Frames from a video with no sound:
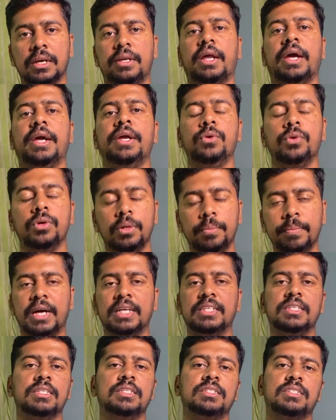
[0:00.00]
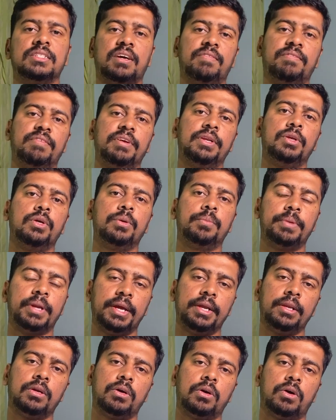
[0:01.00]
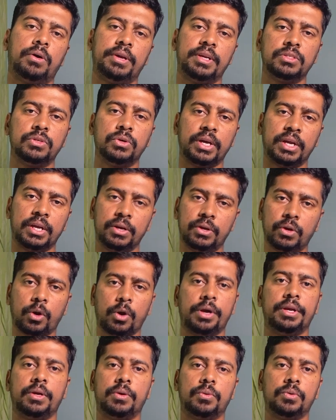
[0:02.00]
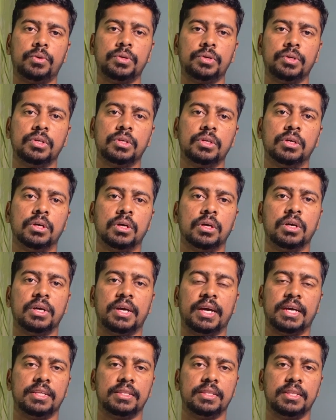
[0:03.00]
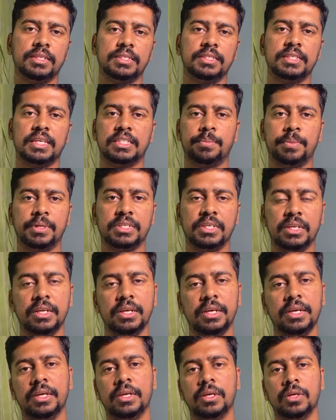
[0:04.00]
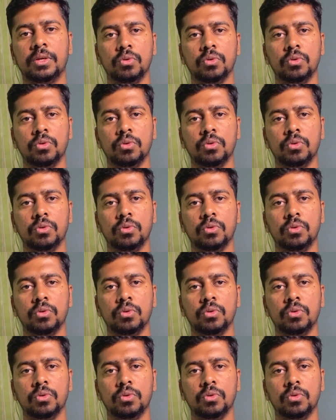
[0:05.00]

try to imagine stuff in your brain, or else you can draw it out. This is especially